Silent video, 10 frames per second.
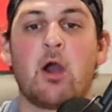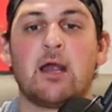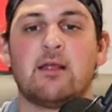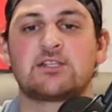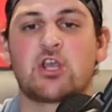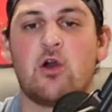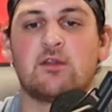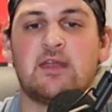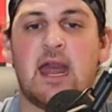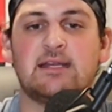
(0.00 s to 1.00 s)
All right, let's go to
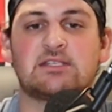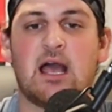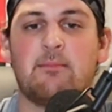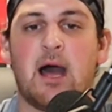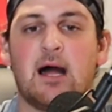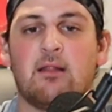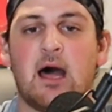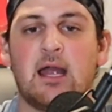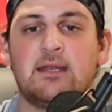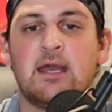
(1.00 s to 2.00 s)
the Anytime
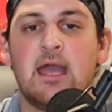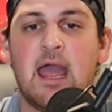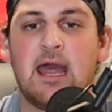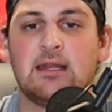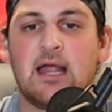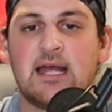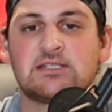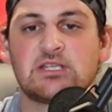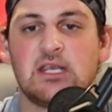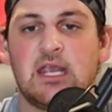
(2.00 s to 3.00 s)
Hotline, and
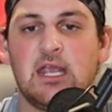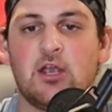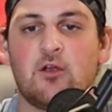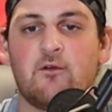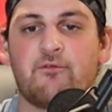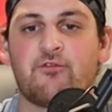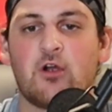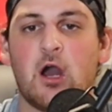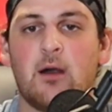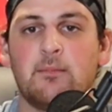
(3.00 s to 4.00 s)
let's hear
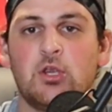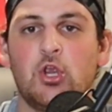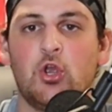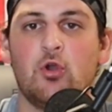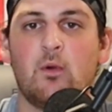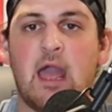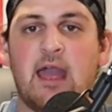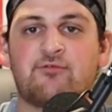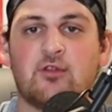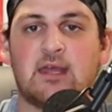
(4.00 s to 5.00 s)
from you
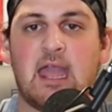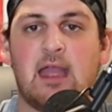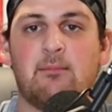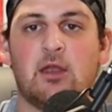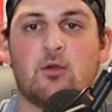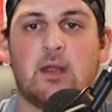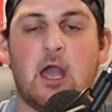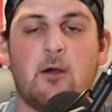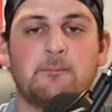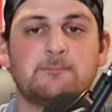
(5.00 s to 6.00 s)
after the game. Here we
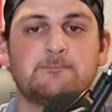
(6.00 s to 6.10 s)
go.